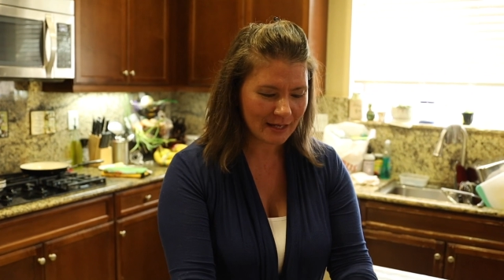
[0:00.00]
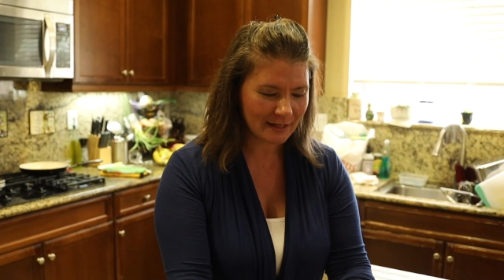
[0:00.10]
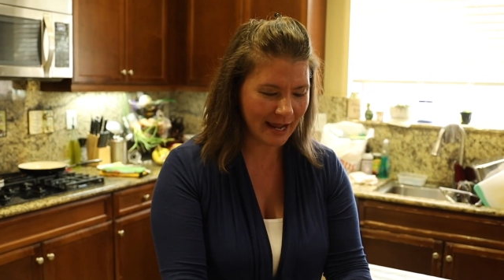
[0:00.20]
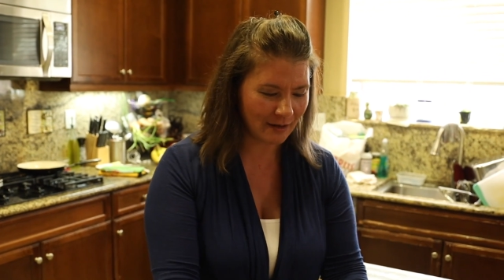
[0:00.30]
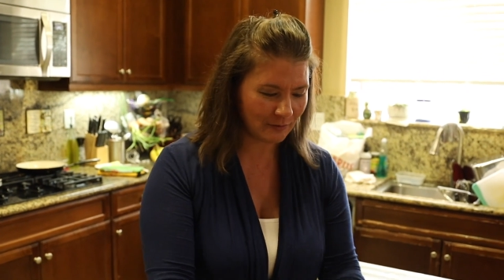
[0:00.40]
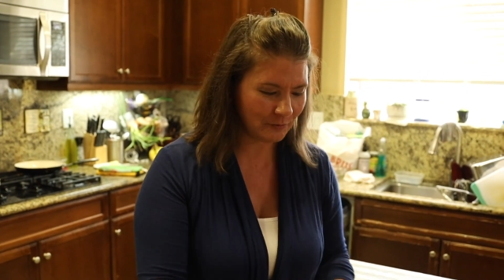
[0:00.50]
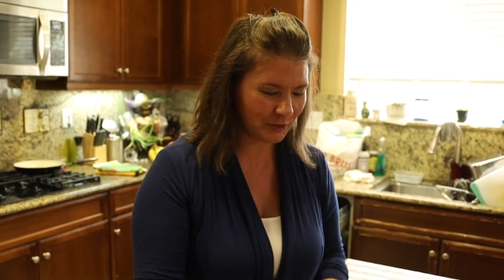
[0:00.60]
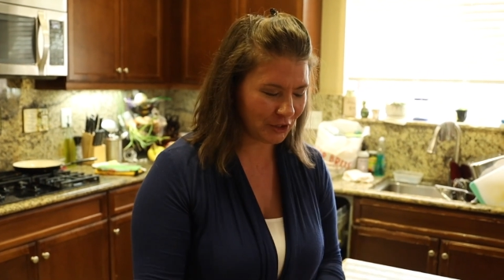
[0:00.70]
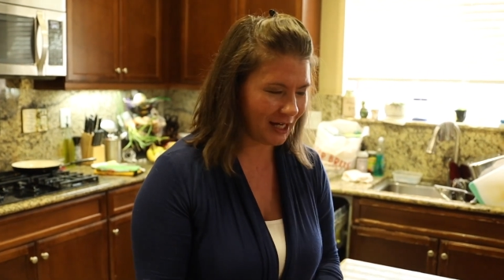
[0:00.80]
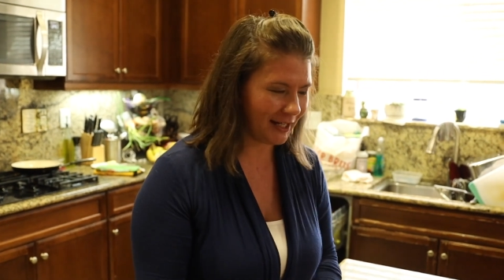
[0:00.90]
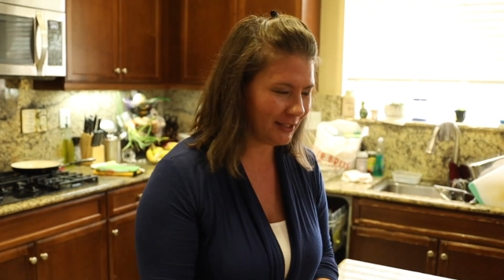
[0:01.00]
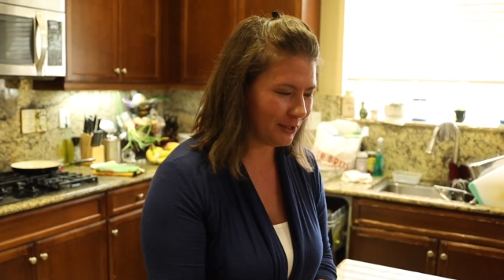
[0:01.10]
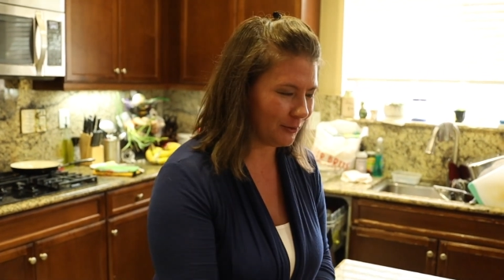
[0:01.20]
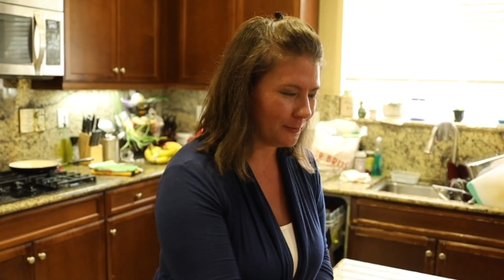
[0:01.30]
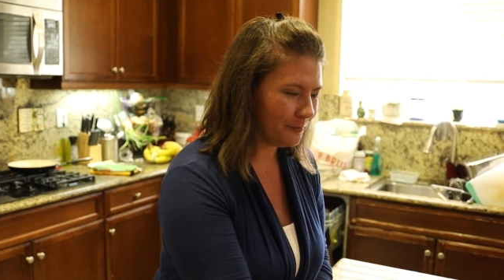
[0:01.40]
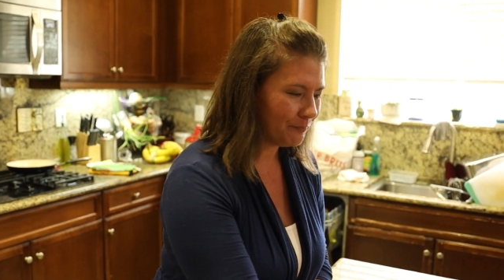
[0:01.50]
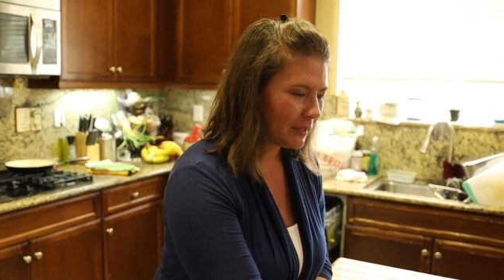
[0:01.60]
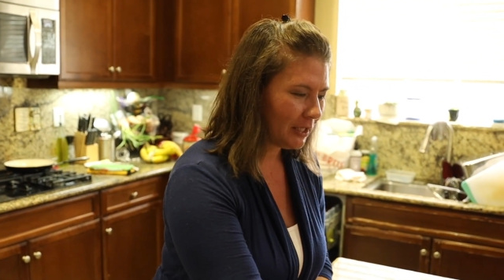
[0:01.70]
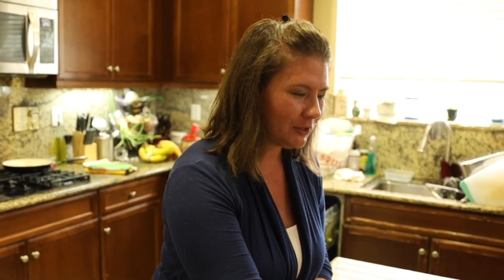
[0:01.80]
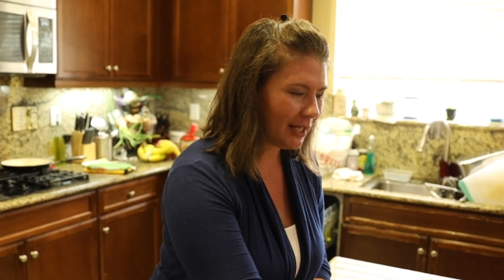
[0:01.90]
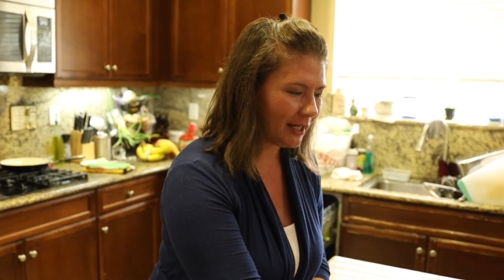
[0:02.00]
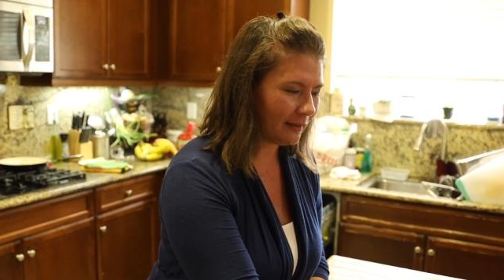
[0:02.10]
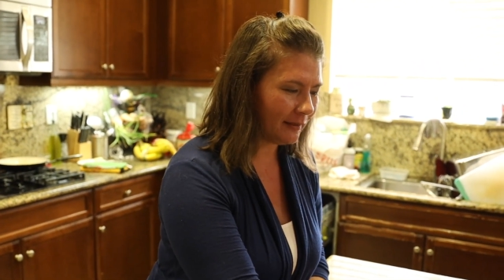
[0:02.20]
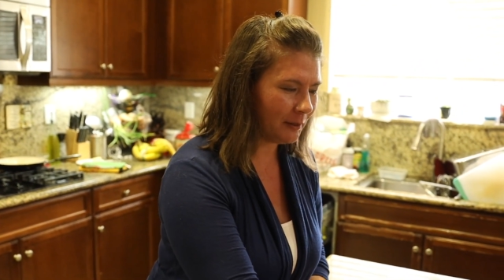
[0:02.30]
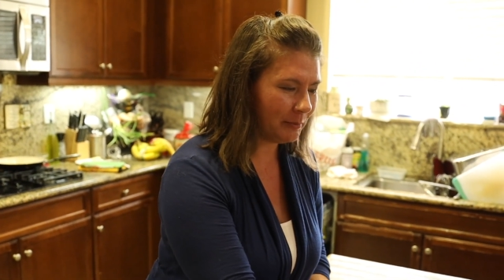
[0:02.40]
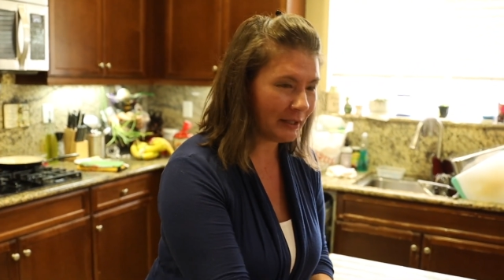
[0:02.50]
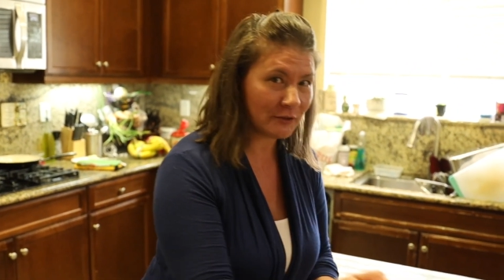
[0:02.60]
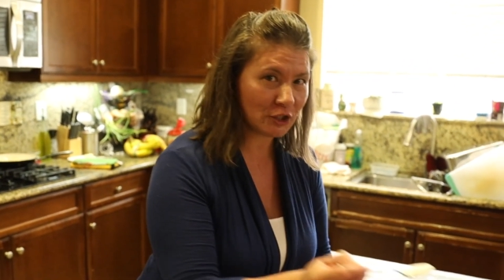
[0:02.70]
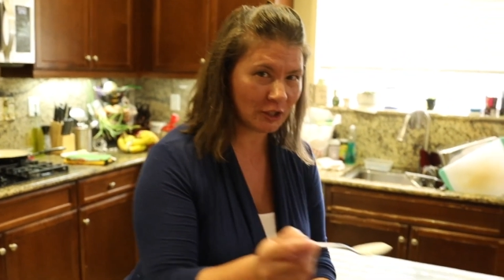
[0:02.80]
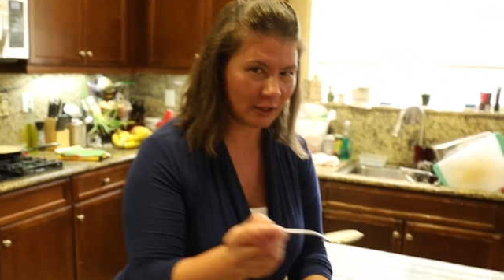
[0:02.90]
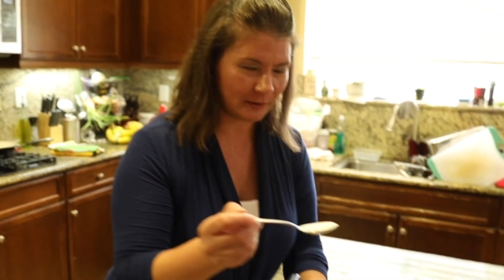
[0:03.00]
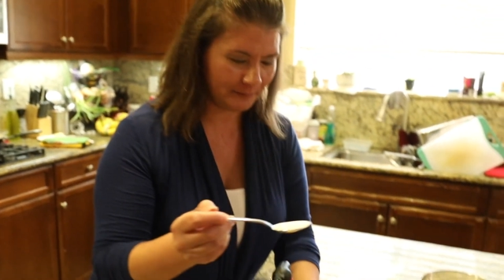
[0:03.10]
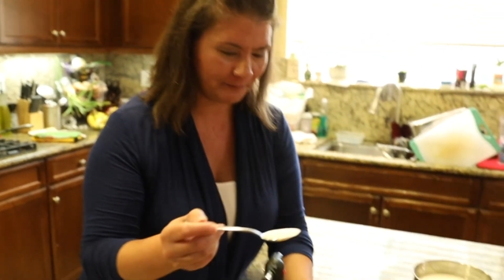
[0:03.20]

Now, what you gotta do, you take a little bit of sugar.